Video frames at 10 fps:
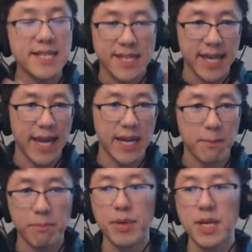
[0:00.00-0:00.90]

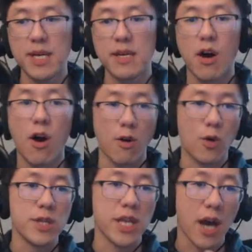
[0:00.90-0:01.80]
can't be our
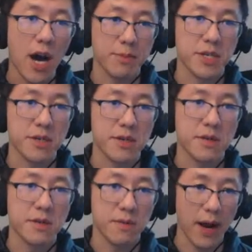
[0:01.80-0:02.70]
only options,
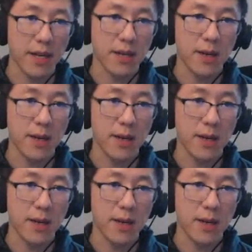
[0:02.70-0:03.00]
right?